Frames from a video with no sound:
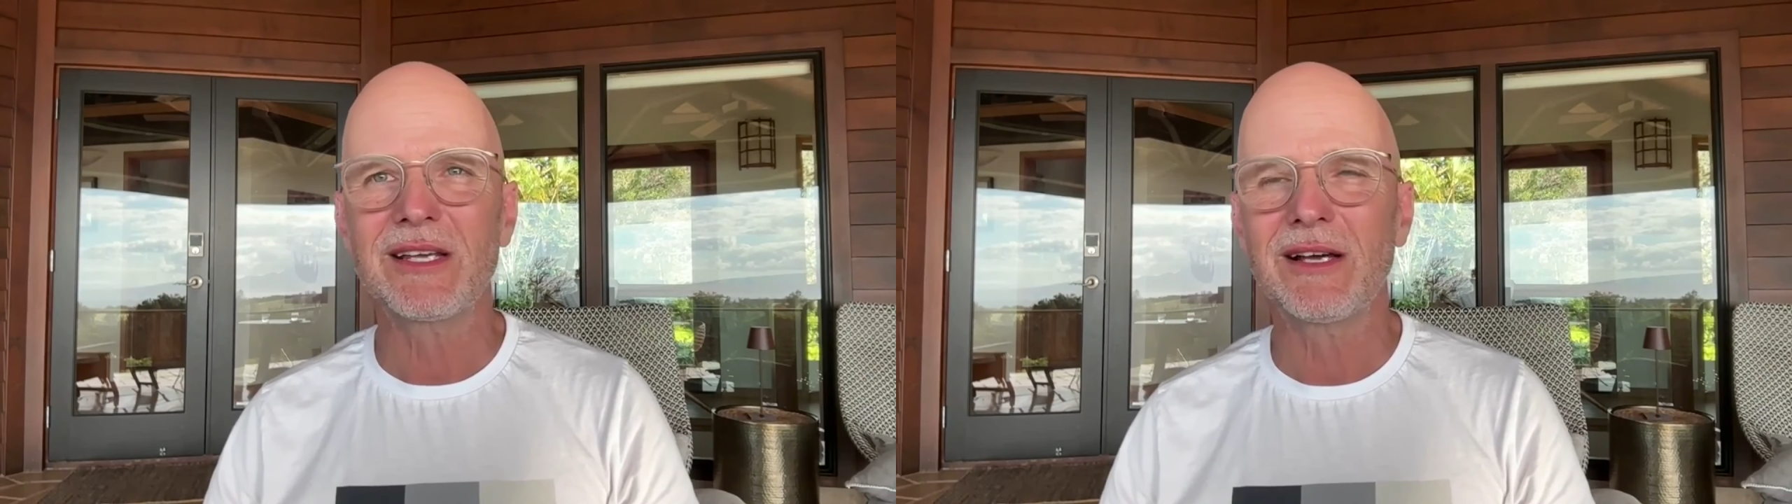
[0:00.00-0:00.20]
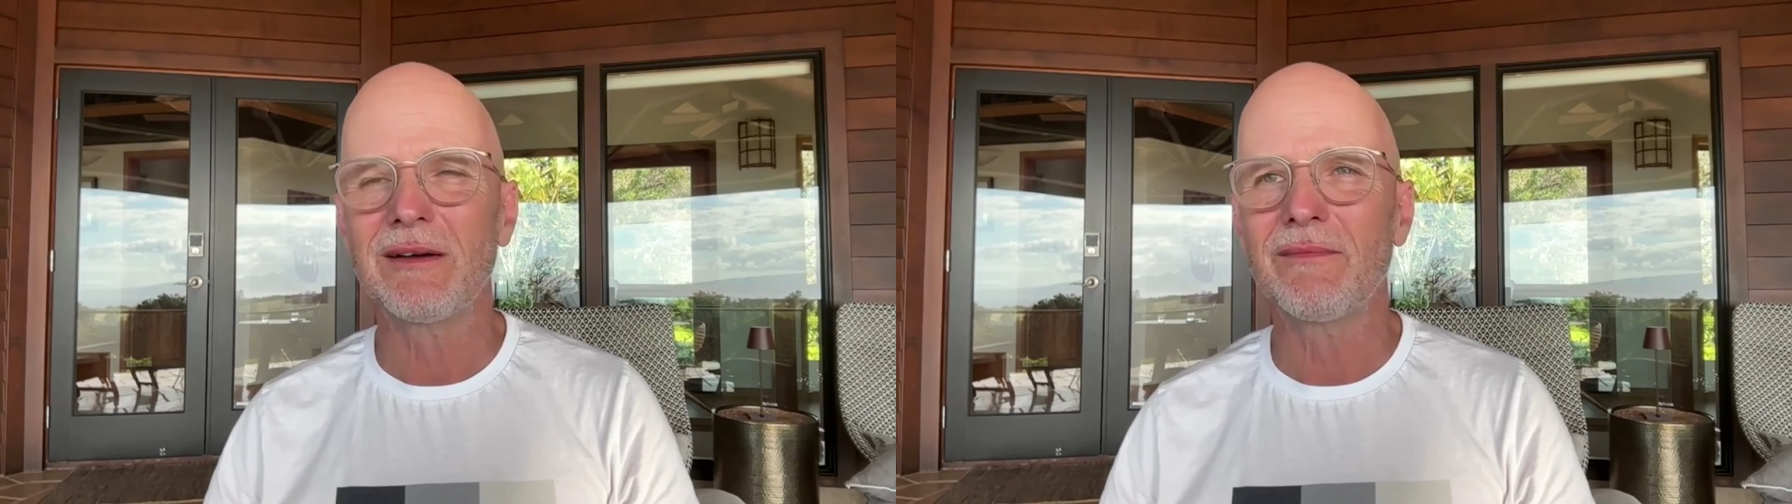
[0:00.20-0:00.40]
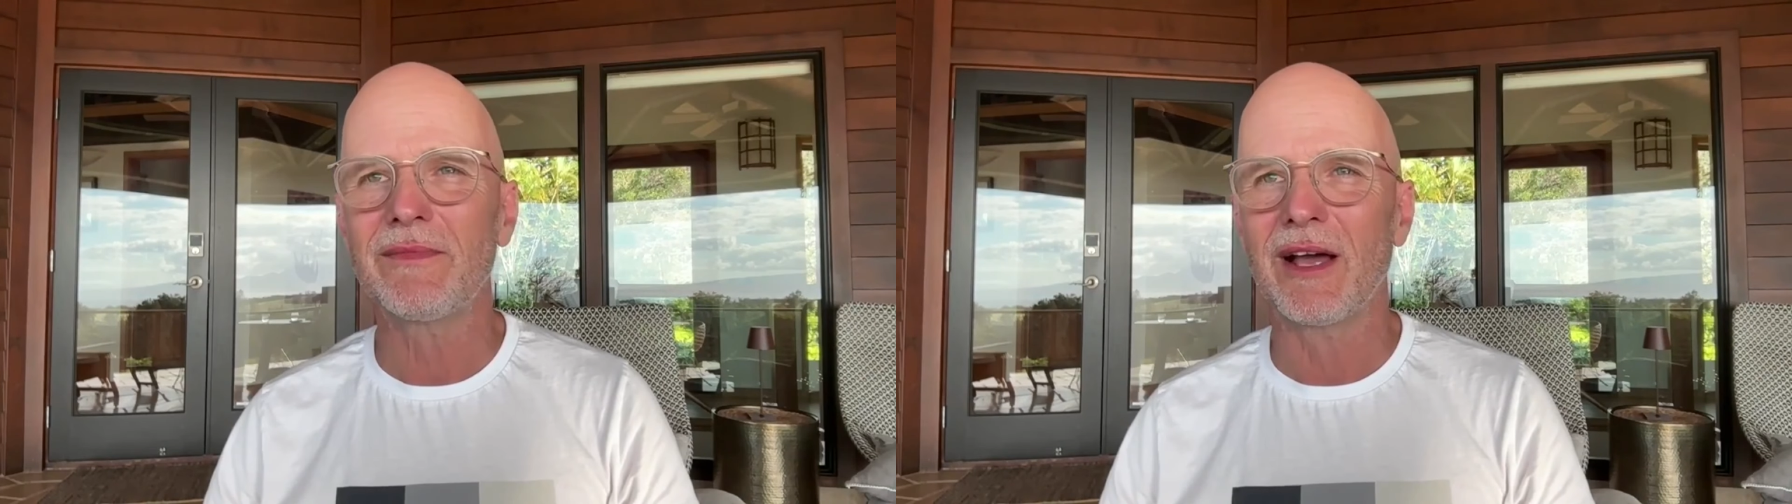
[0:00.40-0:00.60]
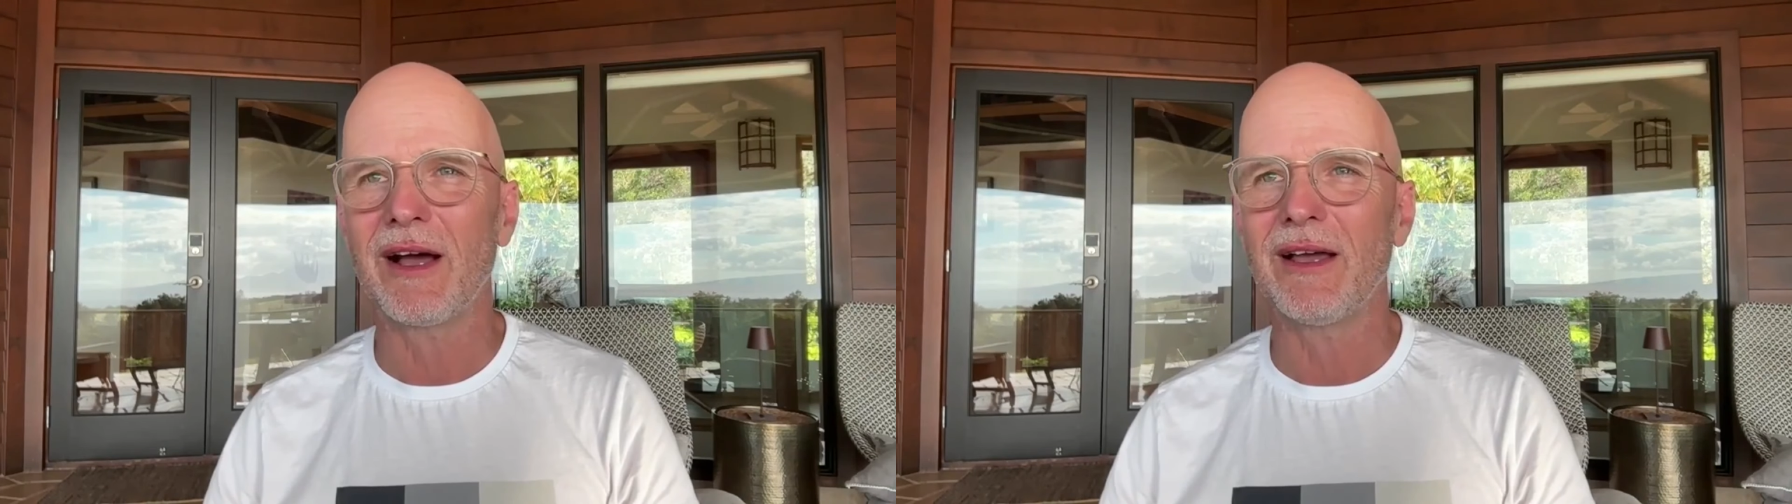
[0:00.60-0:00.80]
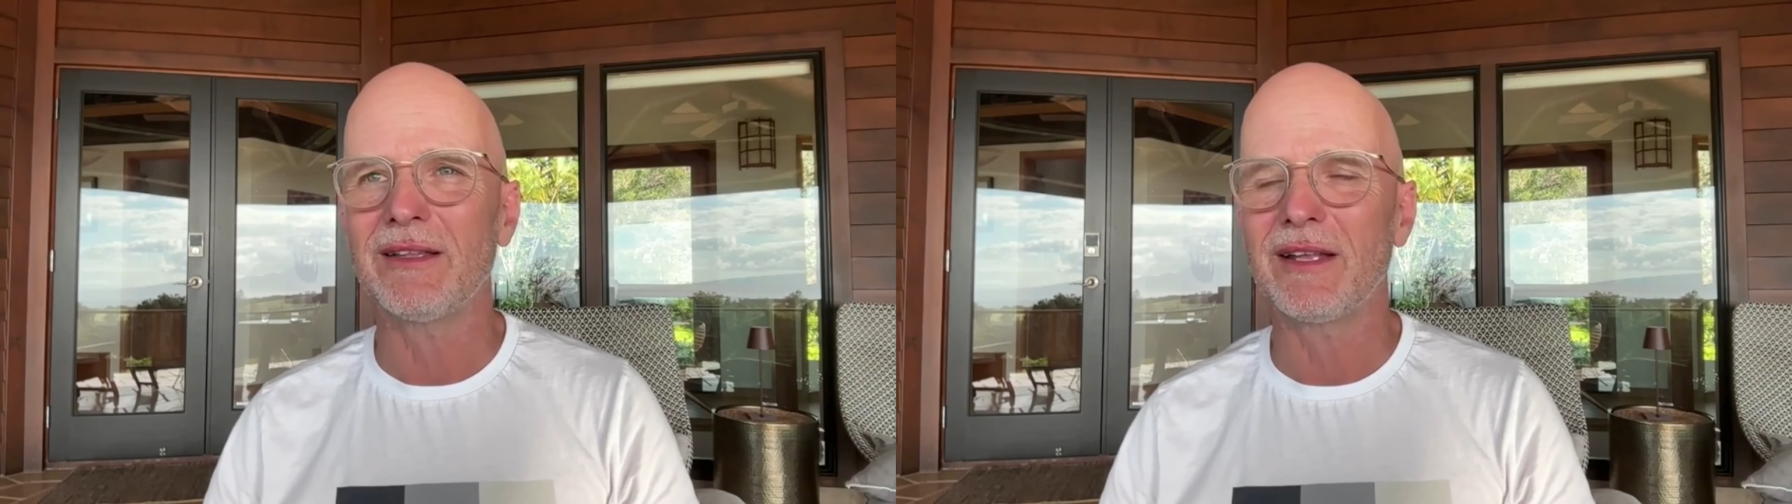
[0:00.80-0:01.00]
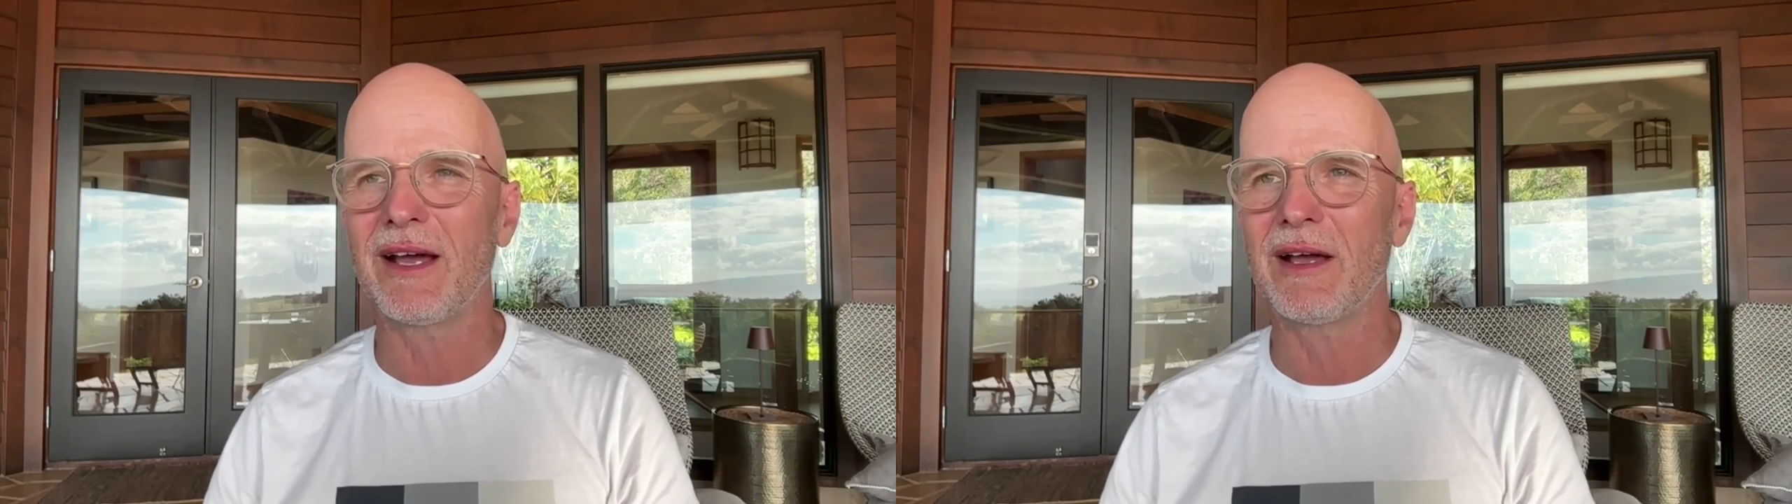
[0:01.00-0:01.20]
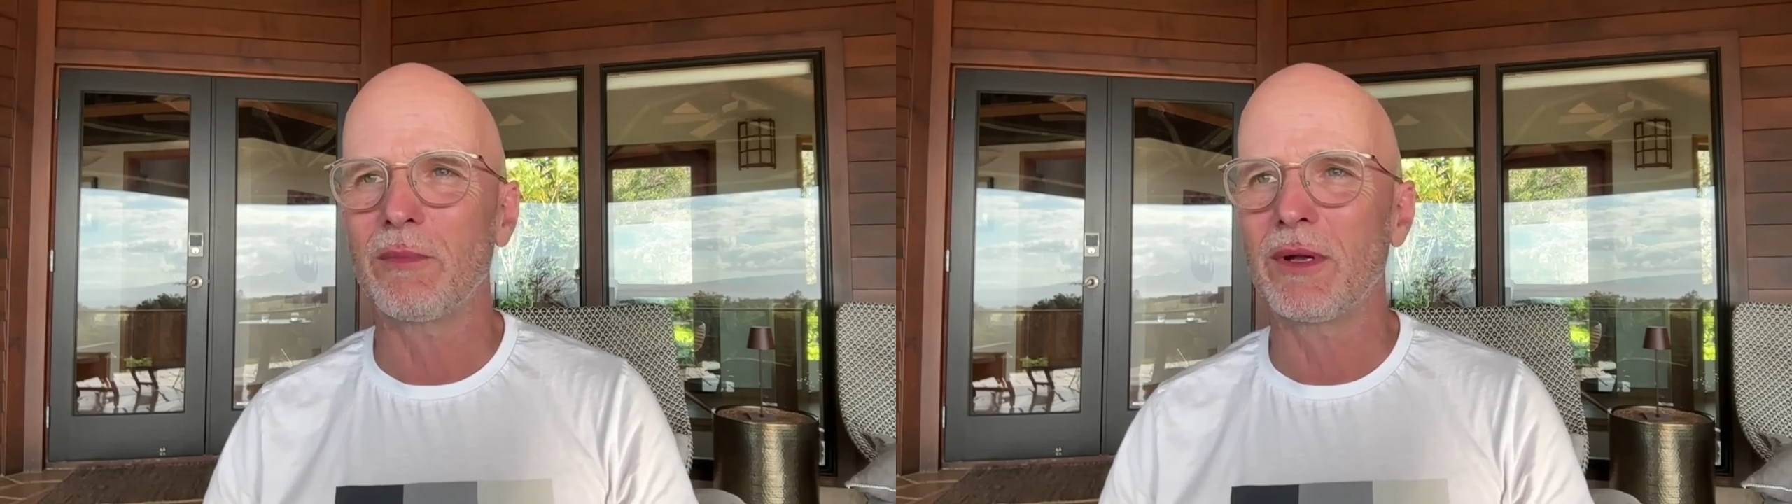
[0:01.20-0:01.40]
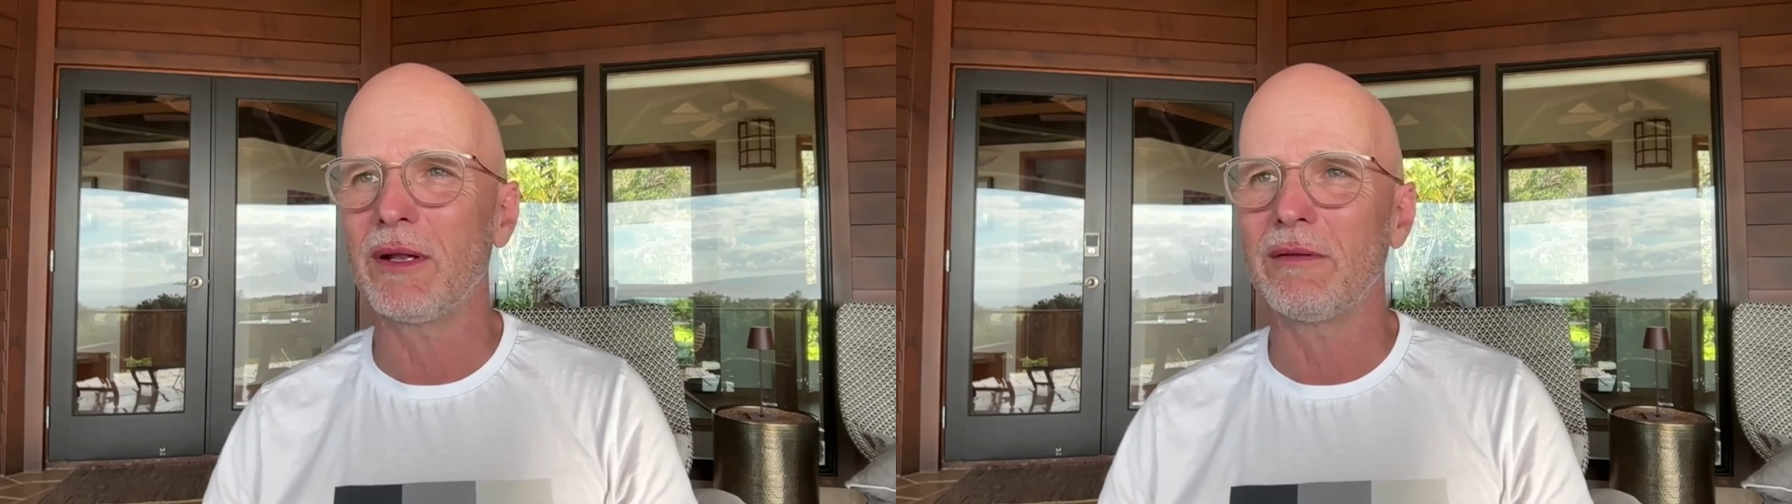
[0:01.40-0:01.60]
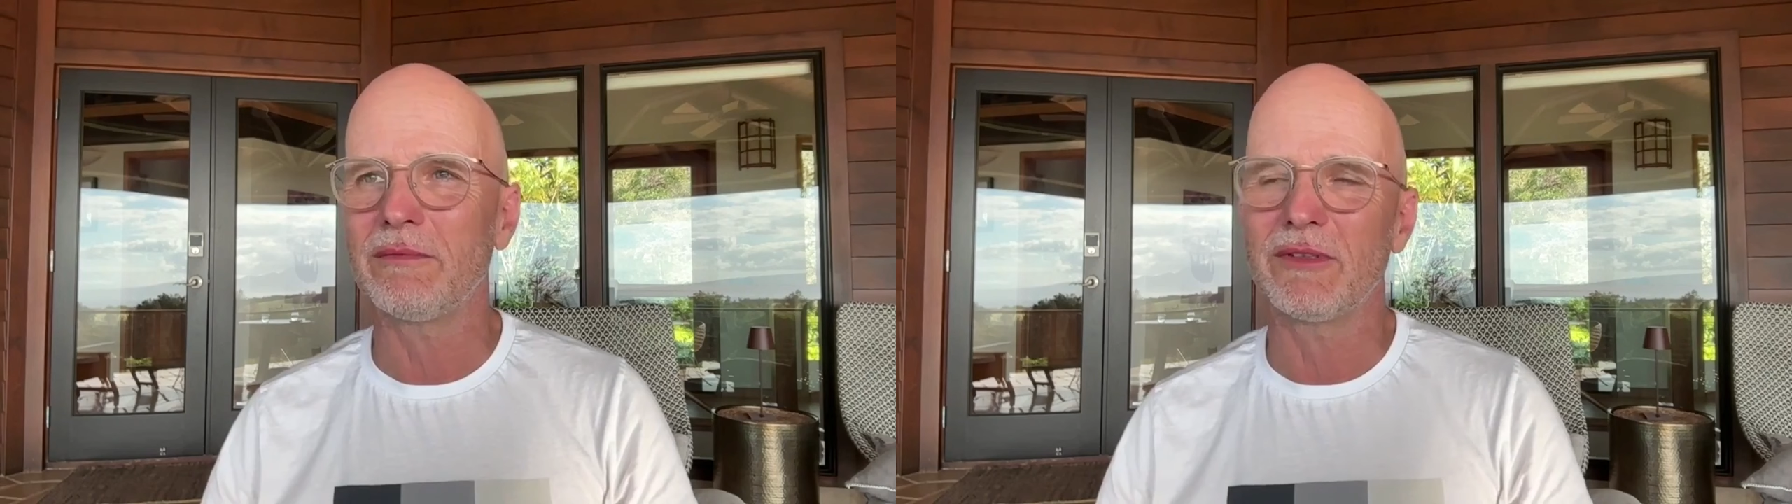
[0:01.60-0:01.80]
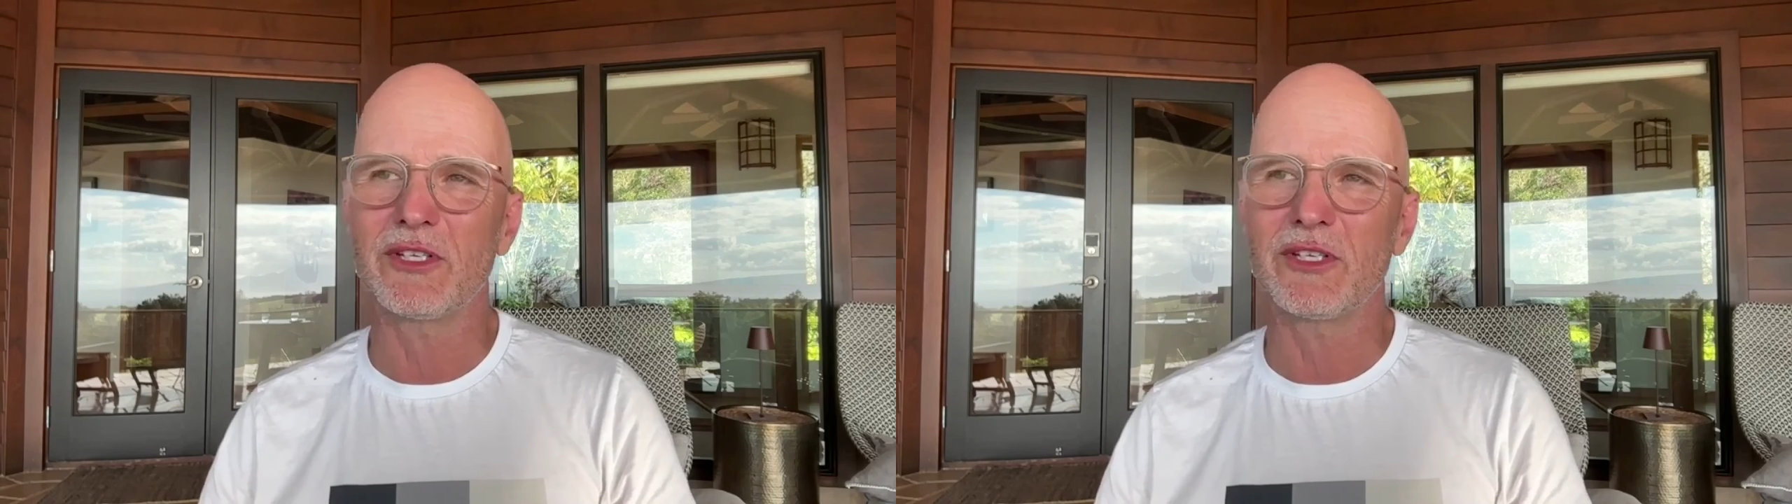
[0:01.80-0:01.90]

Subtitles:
diet that